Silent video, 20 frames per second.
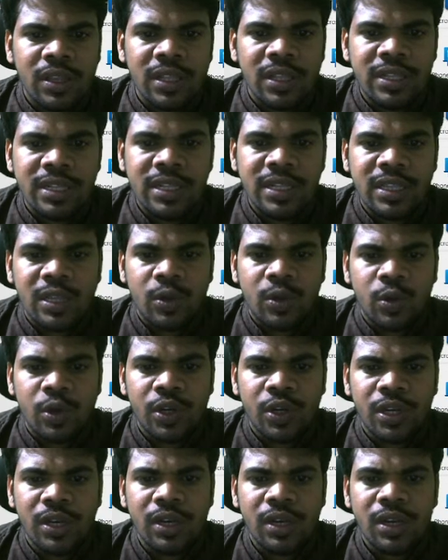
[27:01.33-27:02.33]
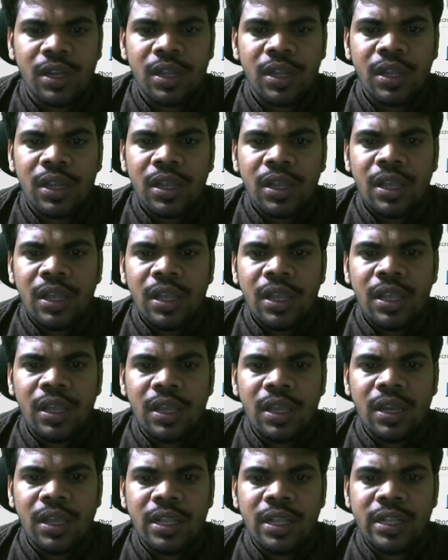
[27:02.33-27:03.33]
This is the question.
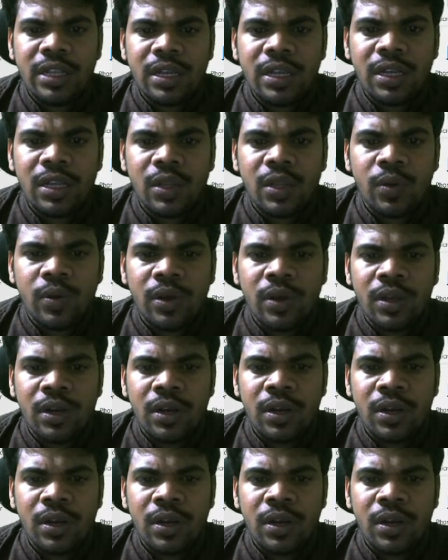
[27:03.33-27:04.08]
Here is your